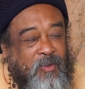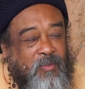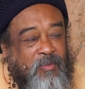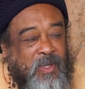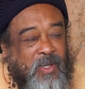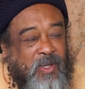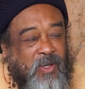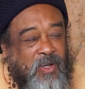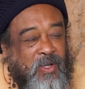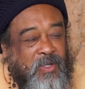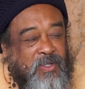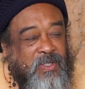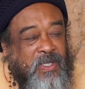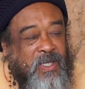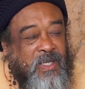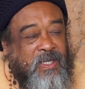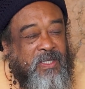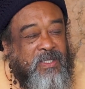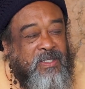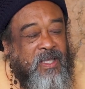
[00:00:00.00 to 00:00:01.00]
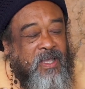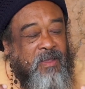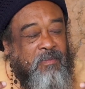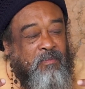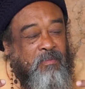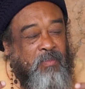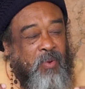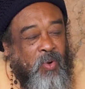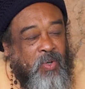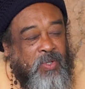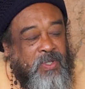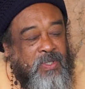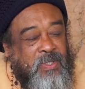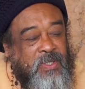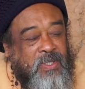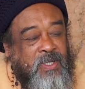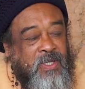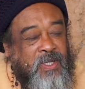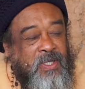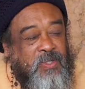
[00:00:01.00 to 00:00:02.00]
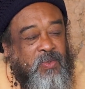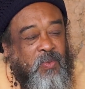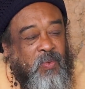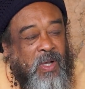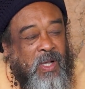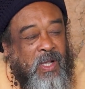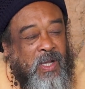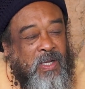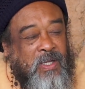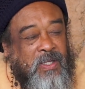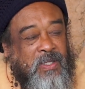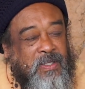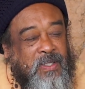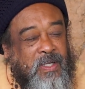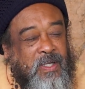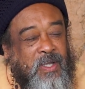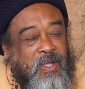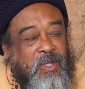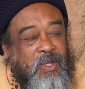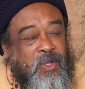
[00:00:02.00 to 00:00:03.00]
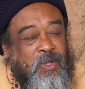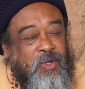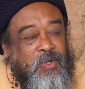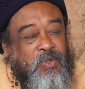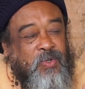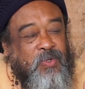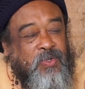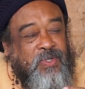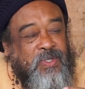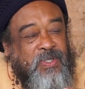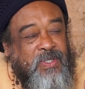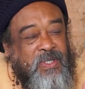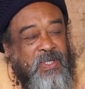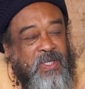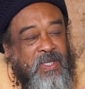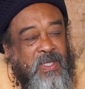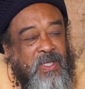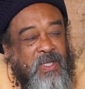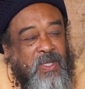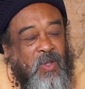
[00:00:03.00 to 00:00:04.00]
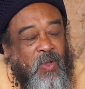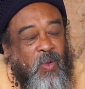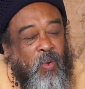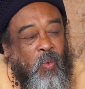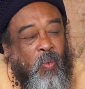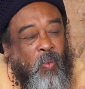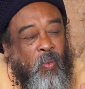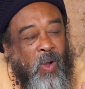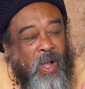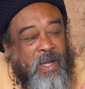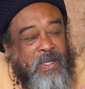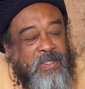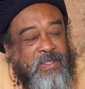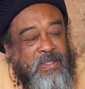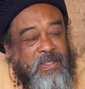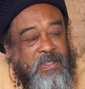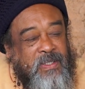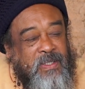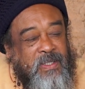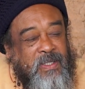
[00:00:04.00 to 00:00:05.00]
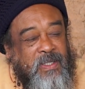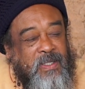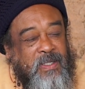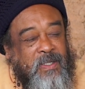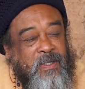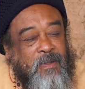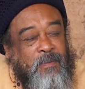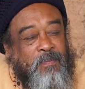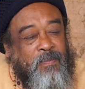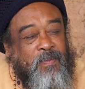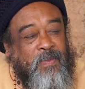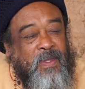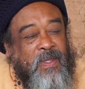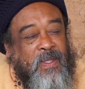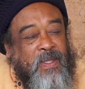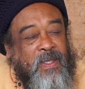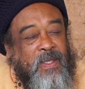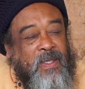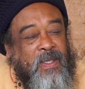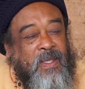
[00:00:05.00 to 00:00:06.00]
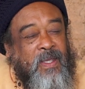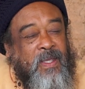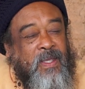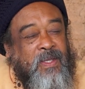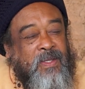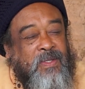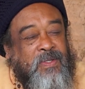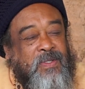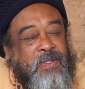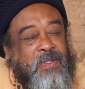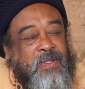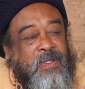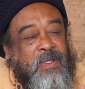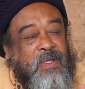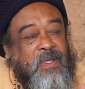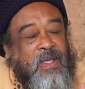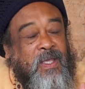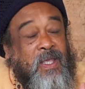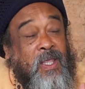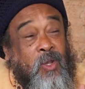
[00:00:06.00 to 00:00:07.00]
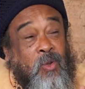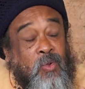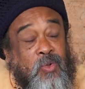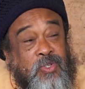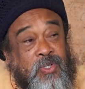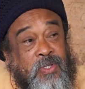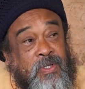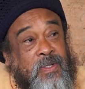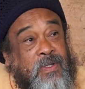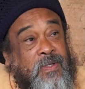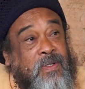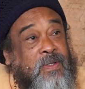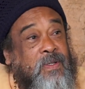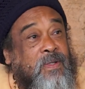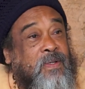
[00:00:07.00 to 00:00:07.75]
Because it is important in this world to see what is illusion,